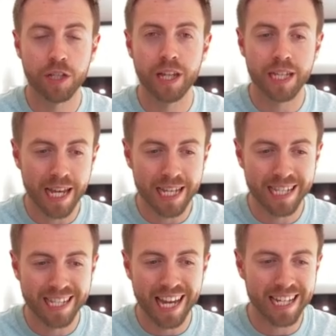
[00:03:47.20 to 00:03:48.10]
of these
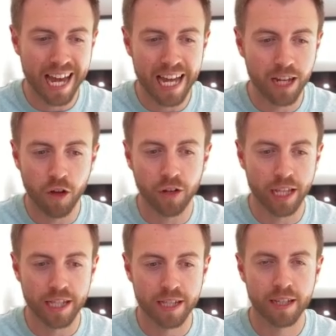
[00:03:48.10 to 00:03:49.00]
is ZK
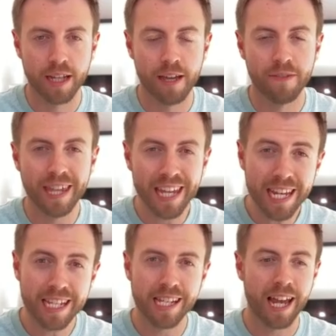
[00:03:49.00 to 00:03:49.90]
logins, and
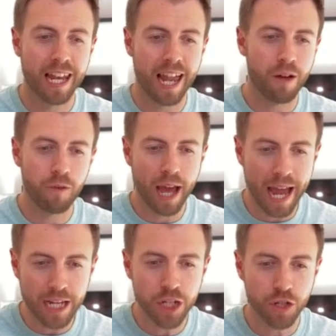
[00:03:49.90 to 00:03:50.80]
these allow
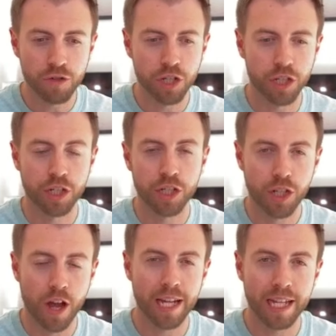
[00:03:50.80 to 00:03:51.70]
end users to
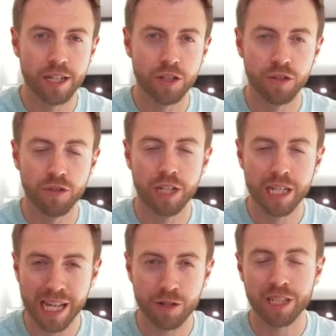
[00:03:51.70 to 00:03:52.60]
sign into
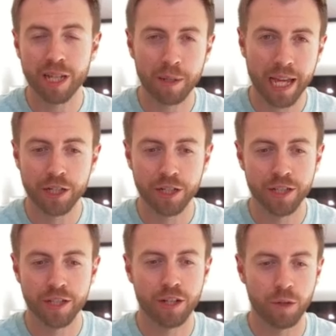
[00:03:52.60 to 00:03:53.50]
decentralized
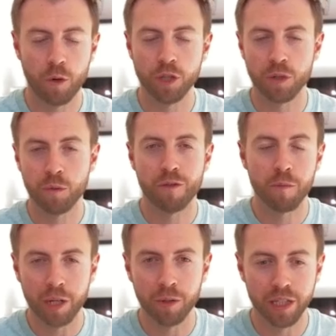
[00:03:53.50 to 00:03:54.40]
applications, so the ones that we're
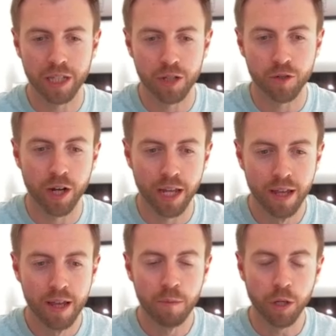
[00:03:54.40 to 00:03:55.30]
familiar with in the industry,
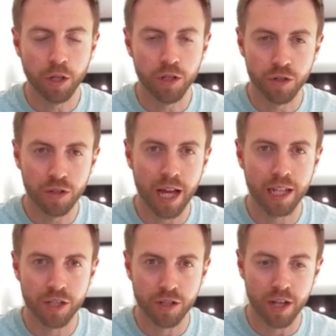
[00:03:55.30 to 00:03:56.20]
but you can do that
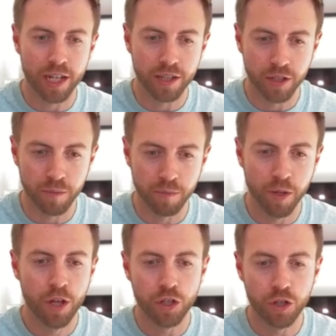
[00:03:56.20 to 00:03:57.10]
and sign into them
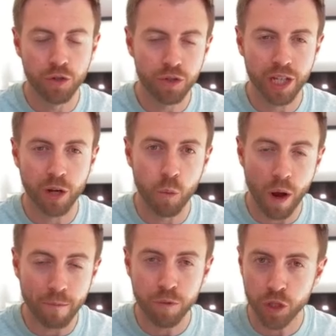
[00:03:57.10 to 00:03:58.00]
using a
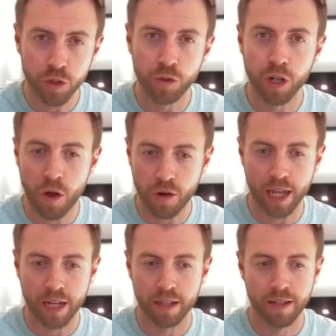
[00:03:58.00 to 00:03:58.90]
Web 2
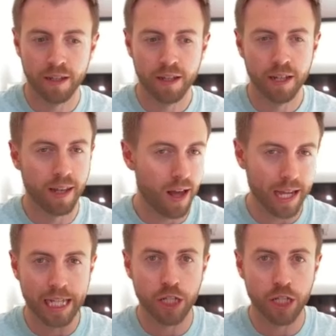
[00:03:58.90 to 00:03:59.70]
login, like